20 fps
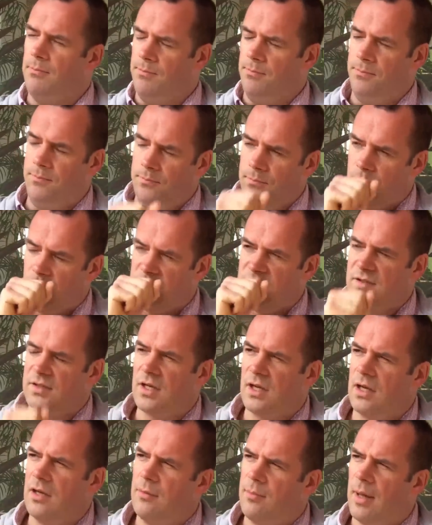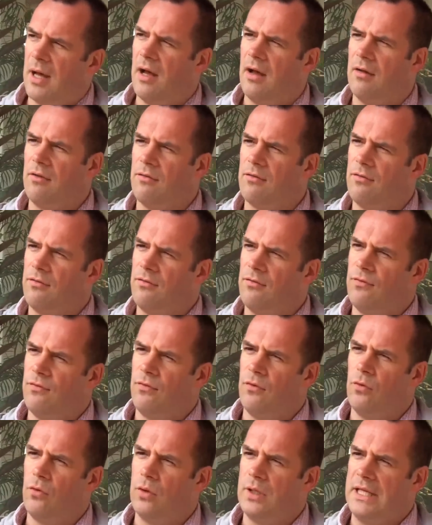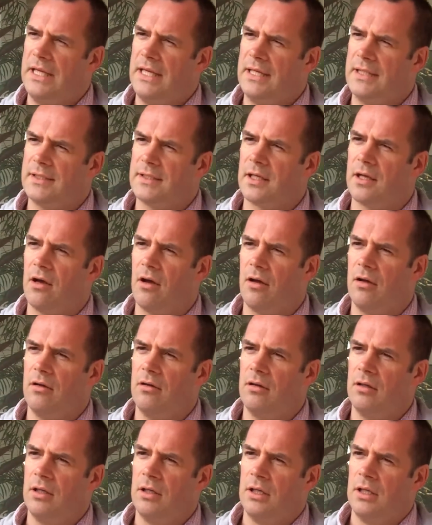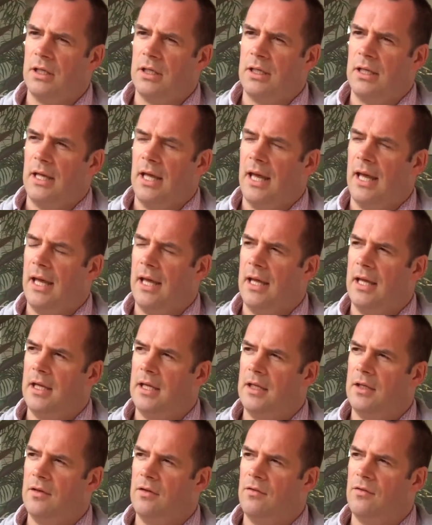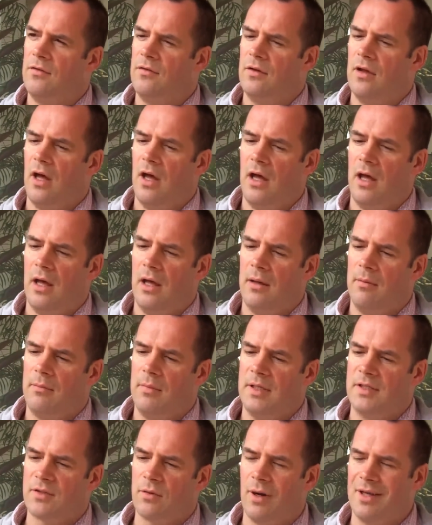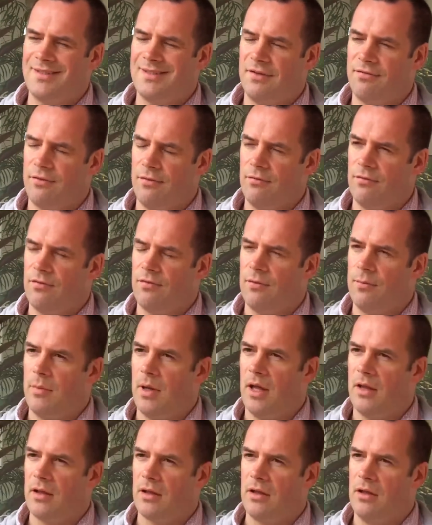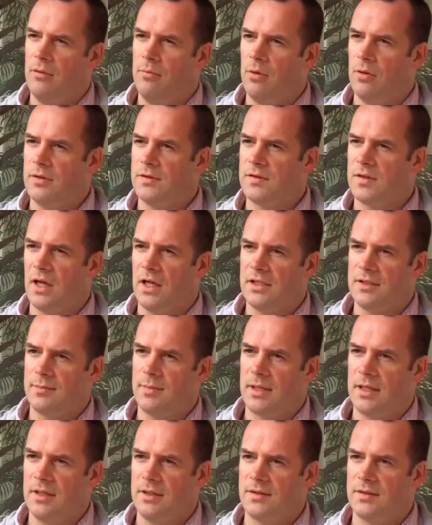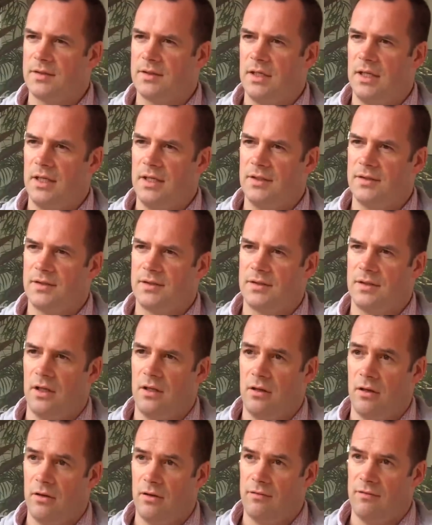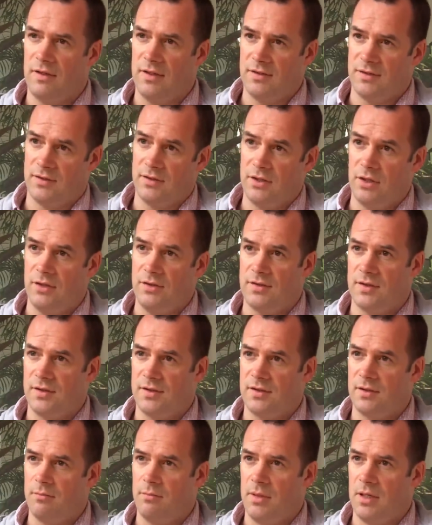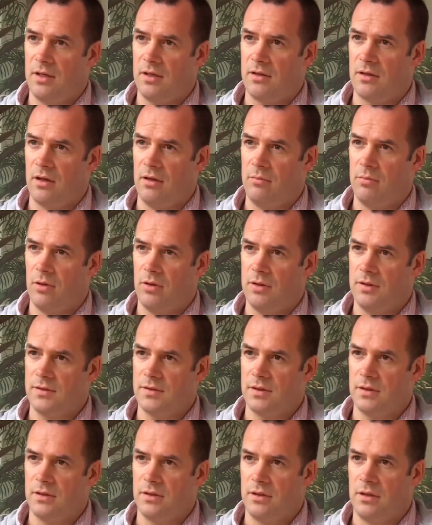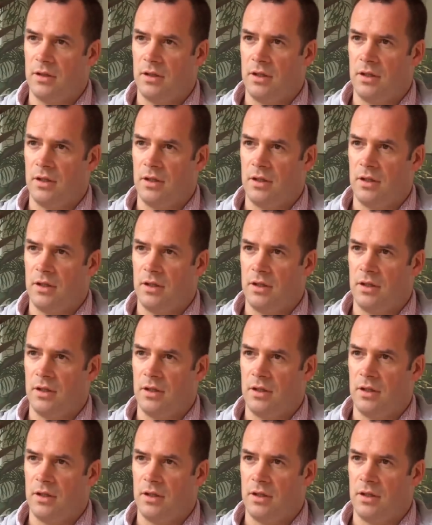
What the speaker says: We started about 4 years ago, and it's quite different from other coupon sites because a lot of its users submitted coupons.